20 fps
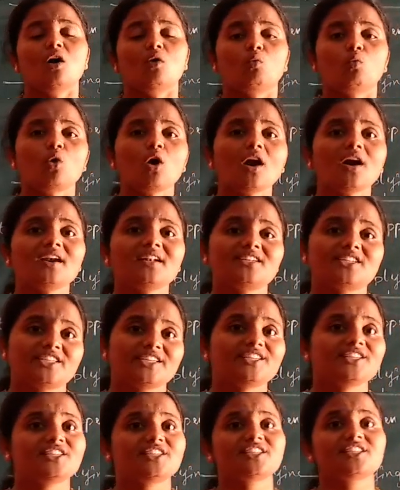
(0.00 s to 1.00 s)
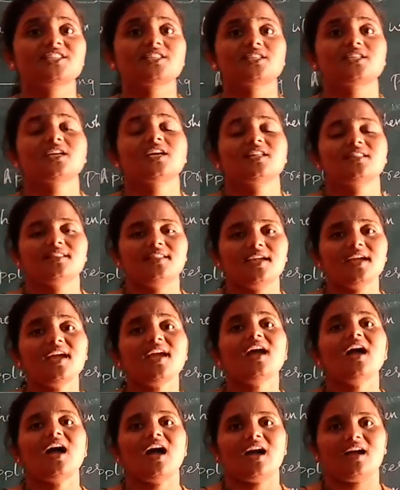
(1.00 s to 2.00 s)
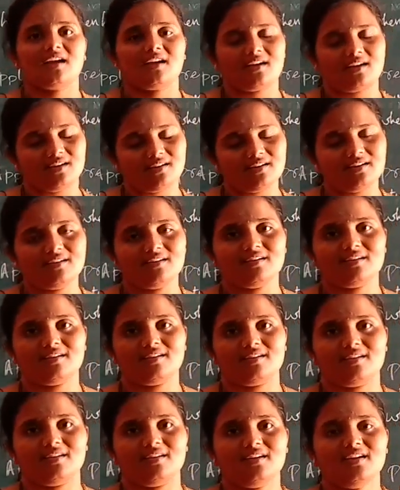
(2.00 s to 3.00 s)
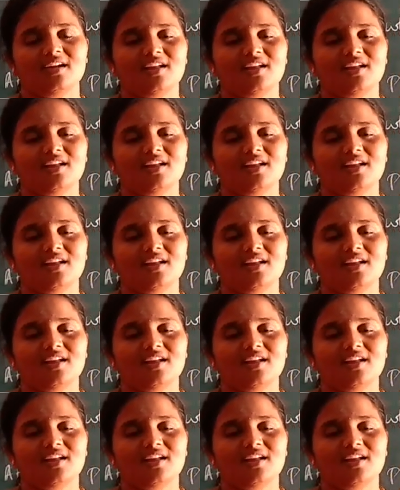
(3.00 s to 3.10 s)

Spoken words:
what changes they occur?